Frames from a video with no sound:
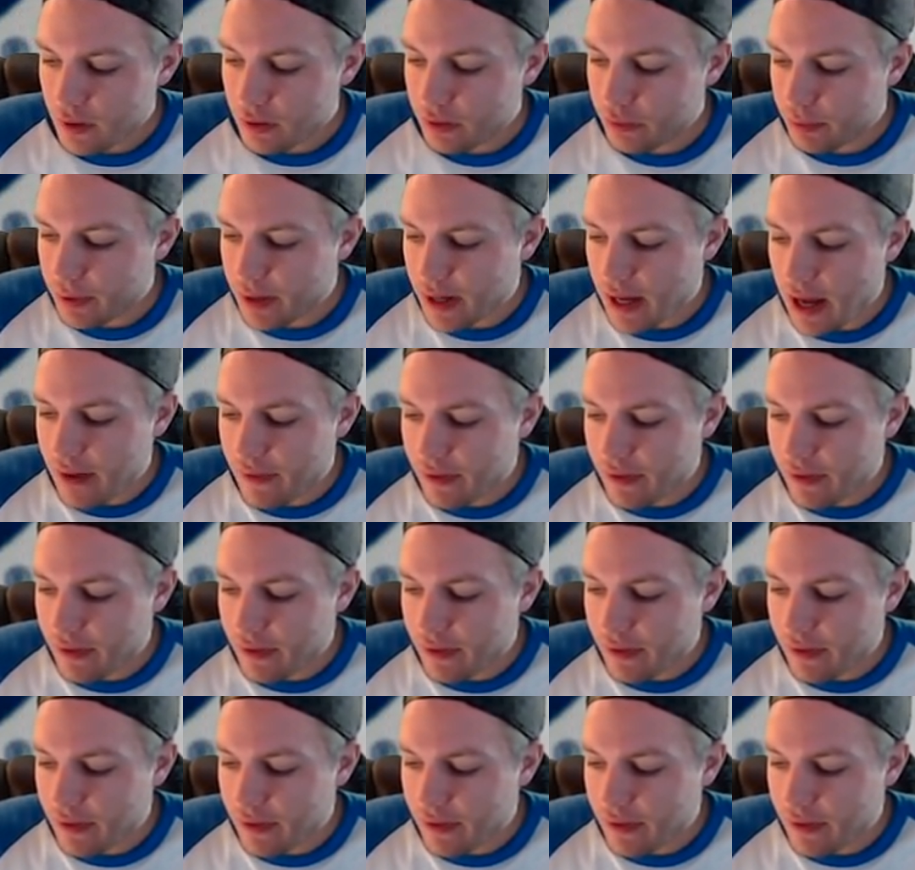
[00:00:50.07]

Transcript: Do we have